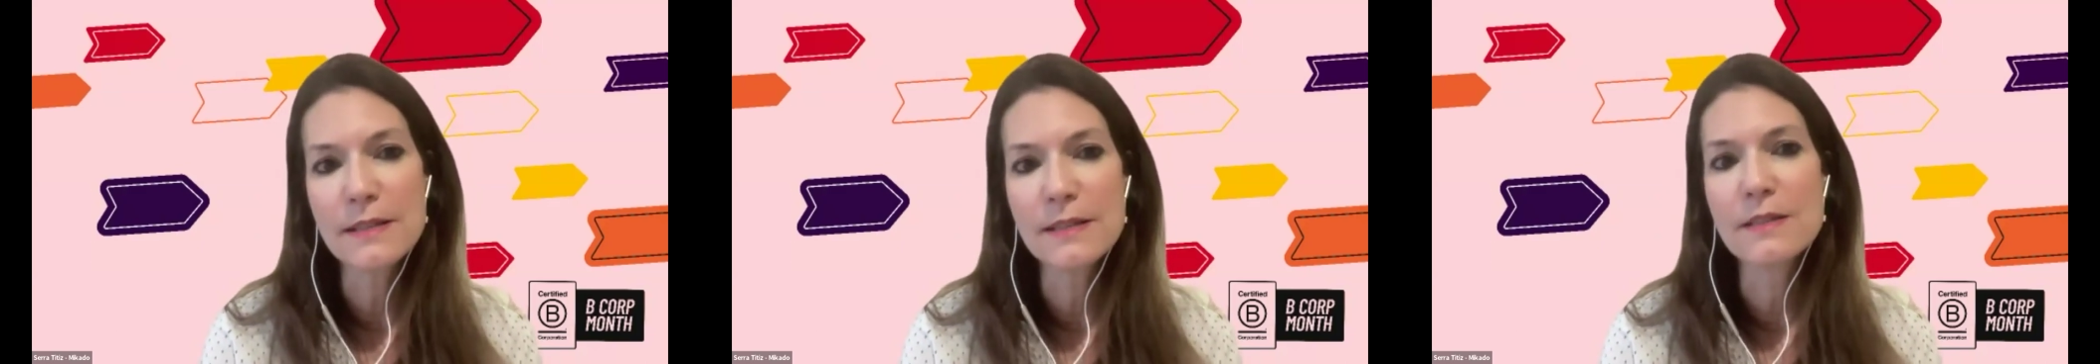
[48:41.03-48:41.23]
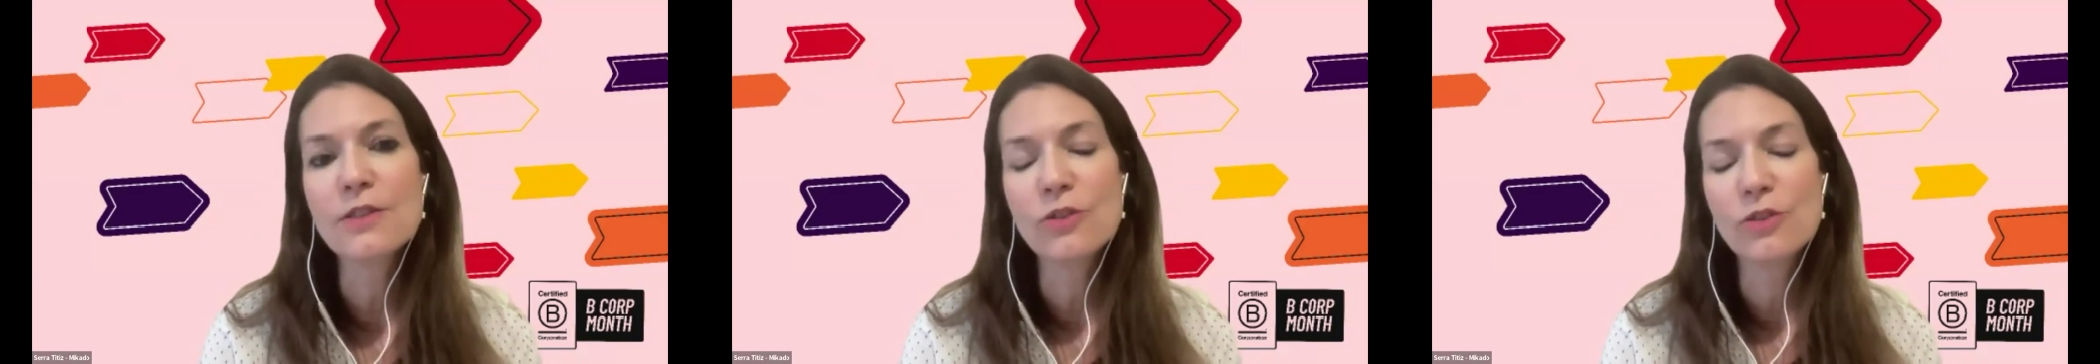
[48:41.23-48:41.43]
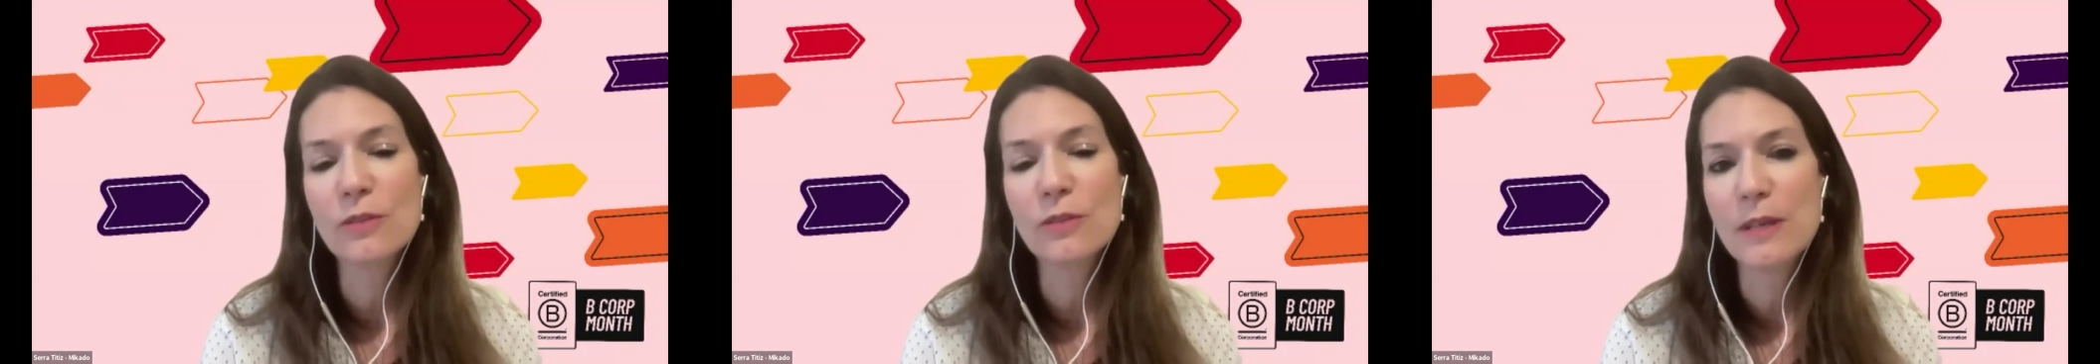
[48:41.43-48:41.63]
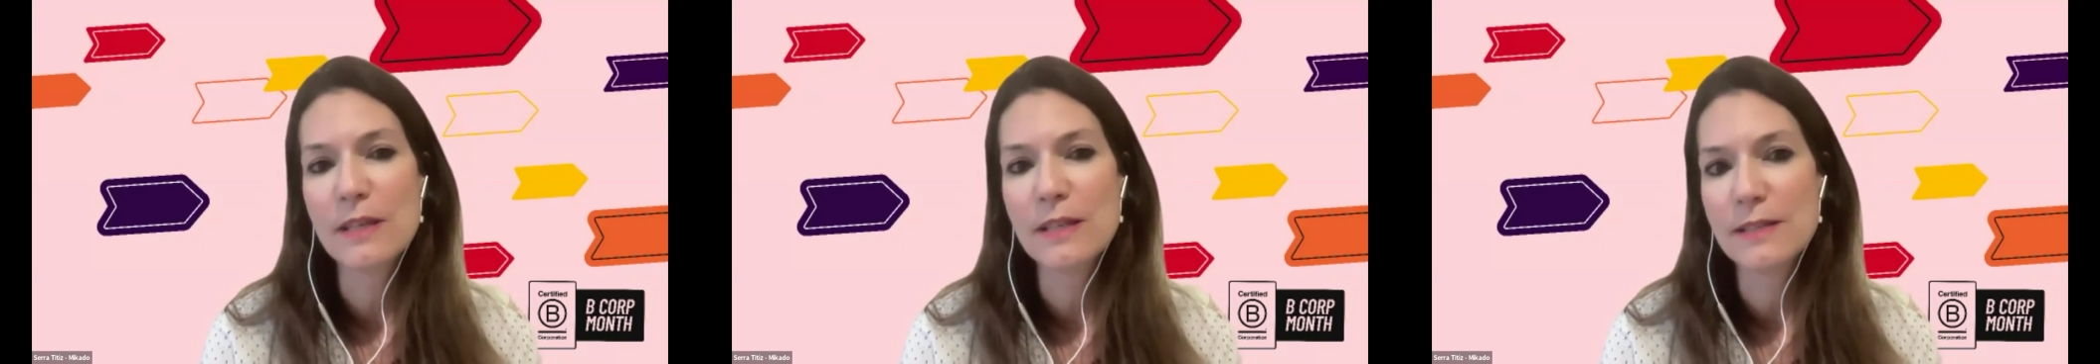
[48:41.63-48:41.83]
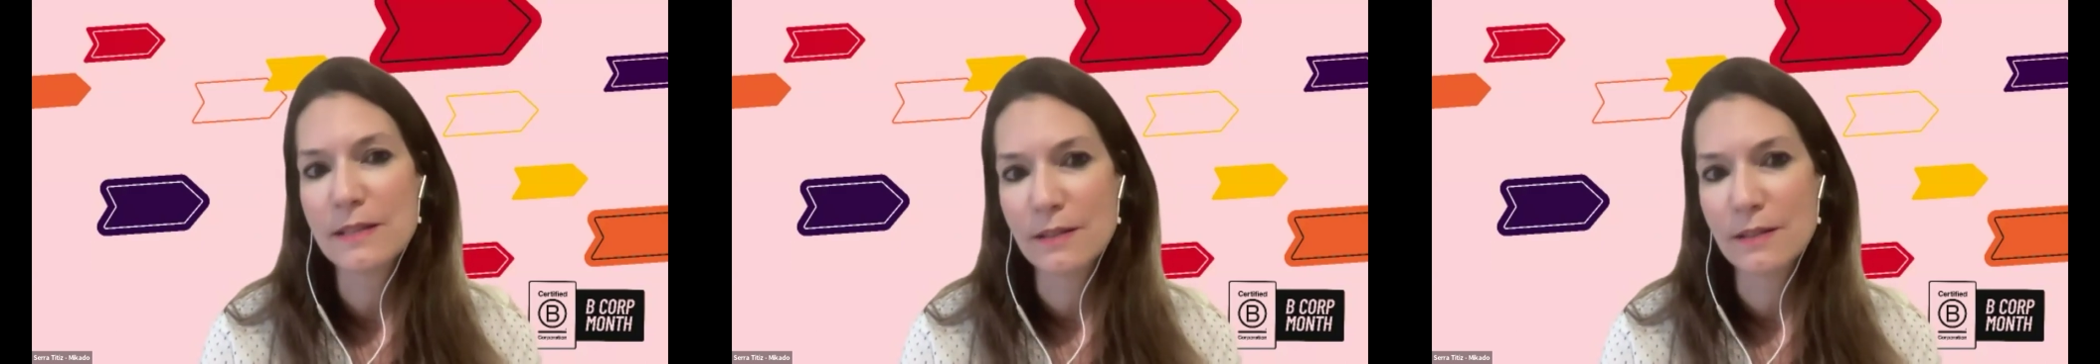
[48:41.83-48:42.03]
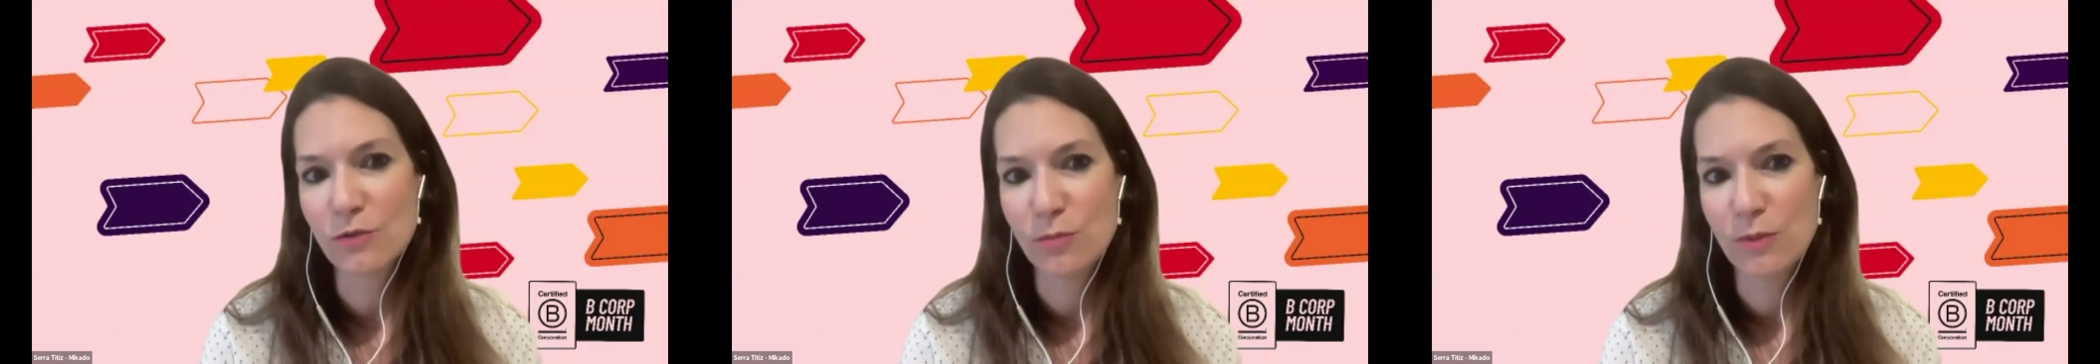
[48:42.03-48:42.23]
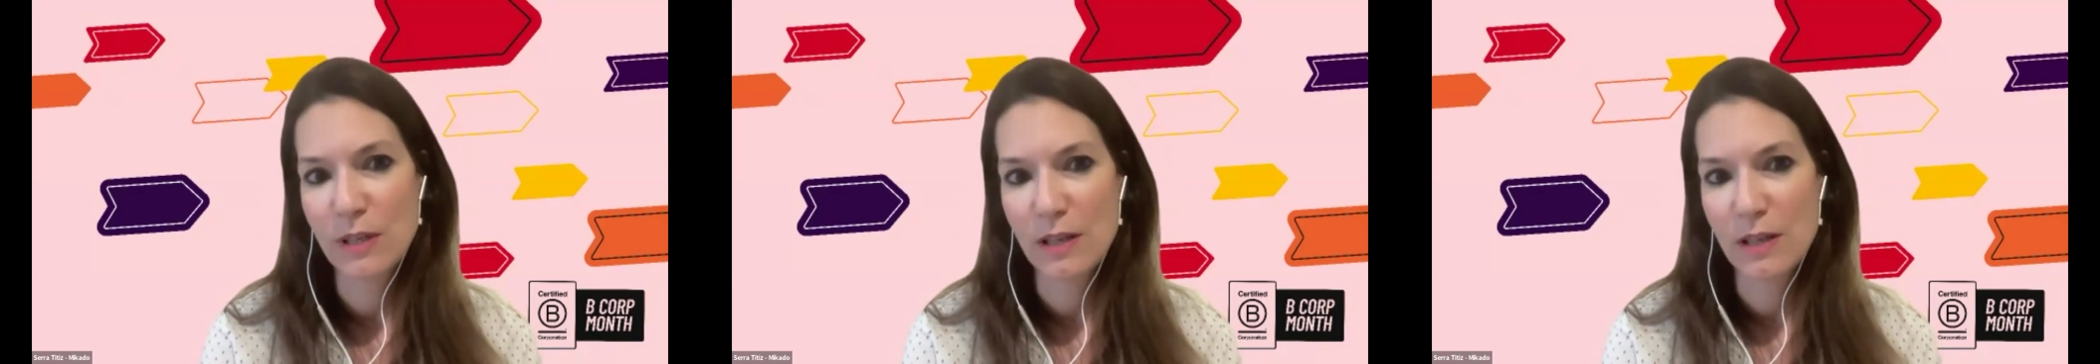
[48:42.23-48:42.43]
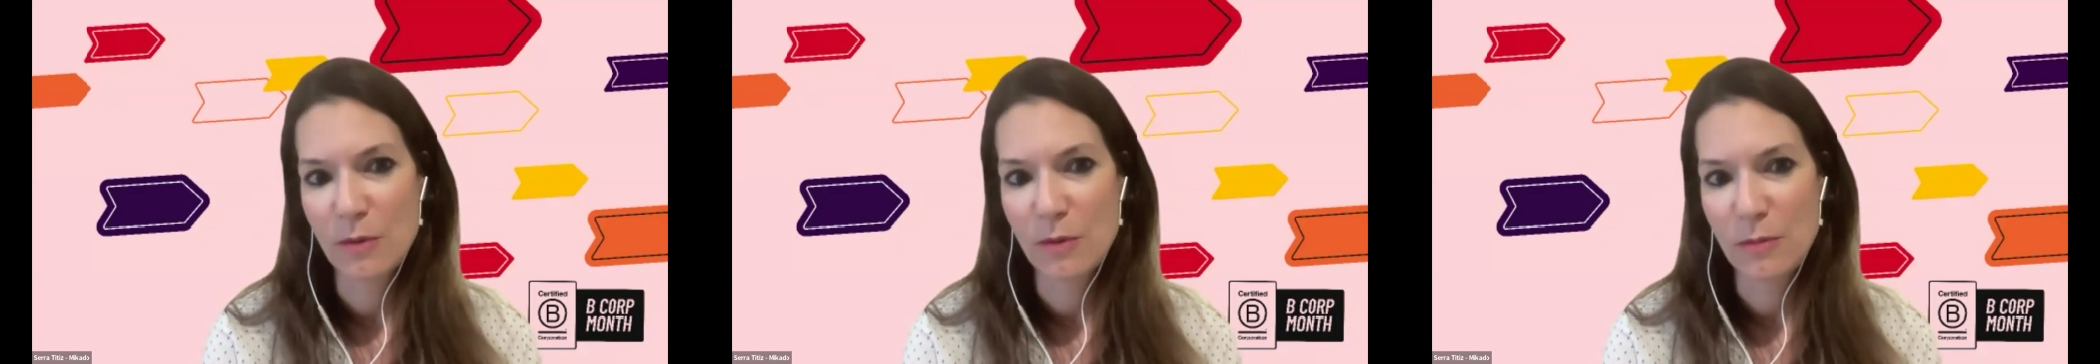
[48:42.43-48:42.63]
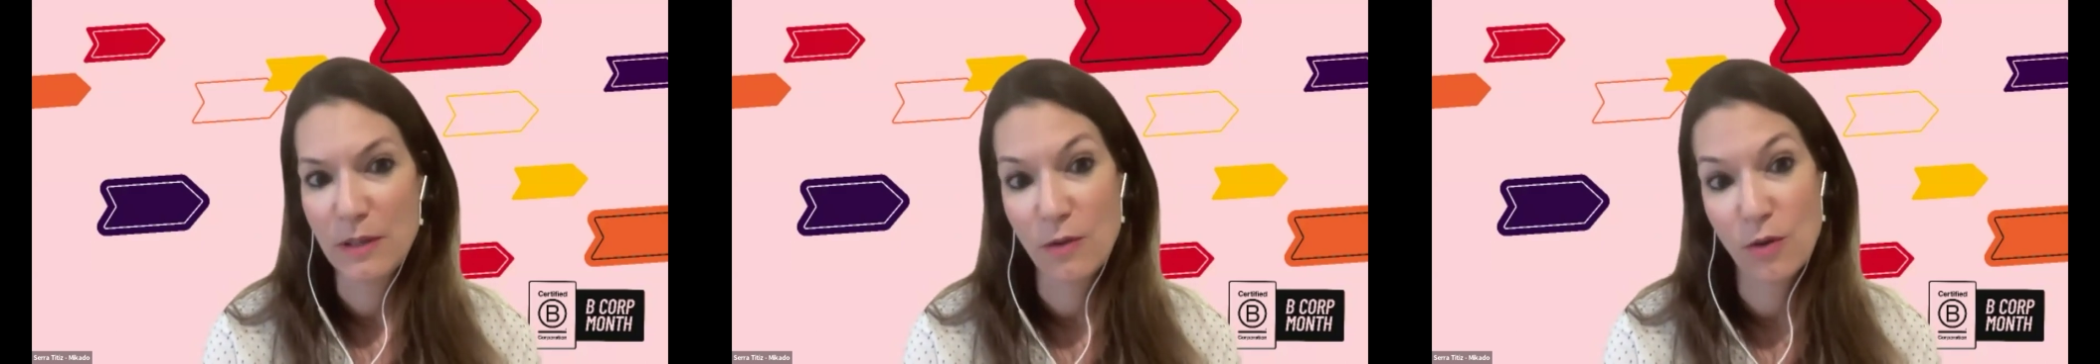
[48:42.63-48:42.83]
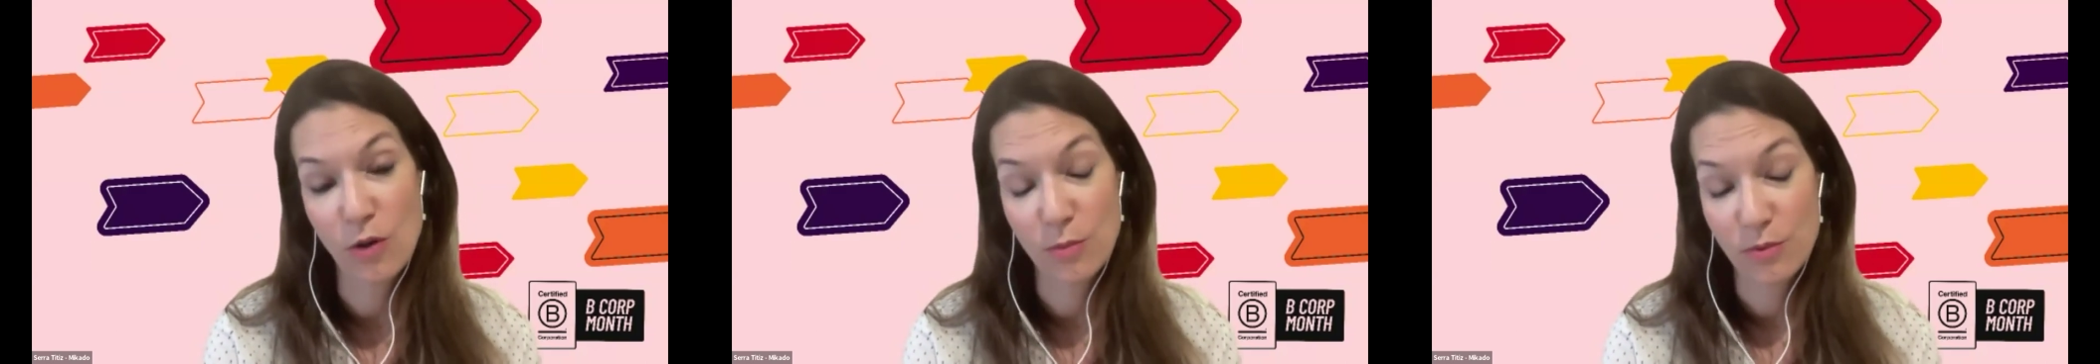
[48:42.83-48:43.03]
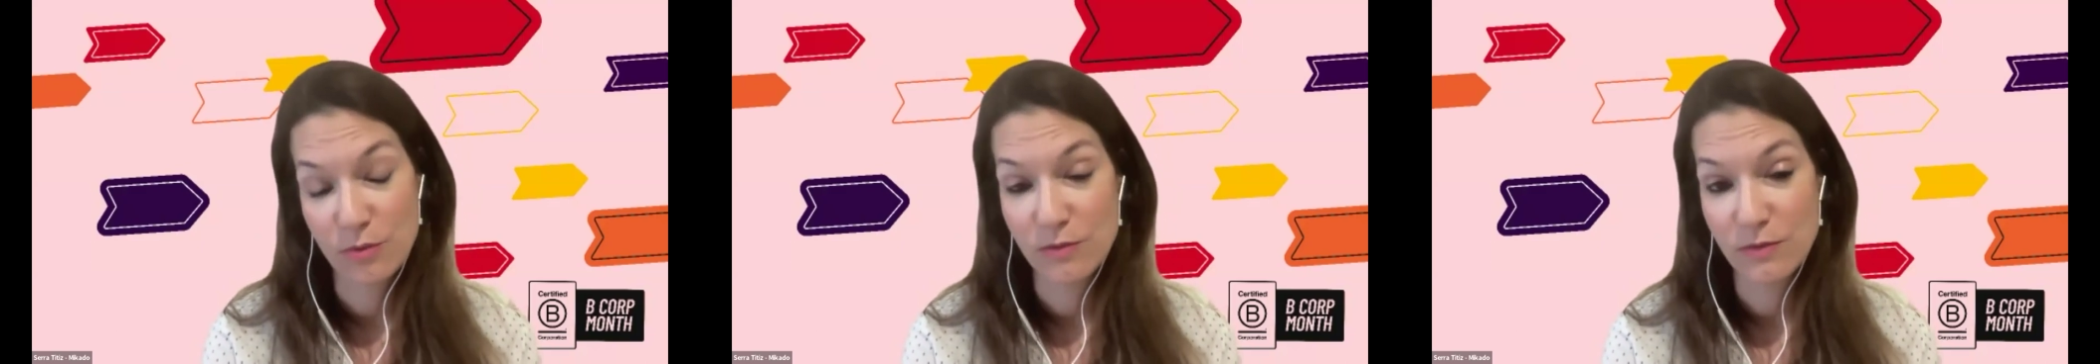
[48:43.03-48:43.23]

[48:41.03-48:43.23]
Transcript: it's going to be easier to become a B Corp.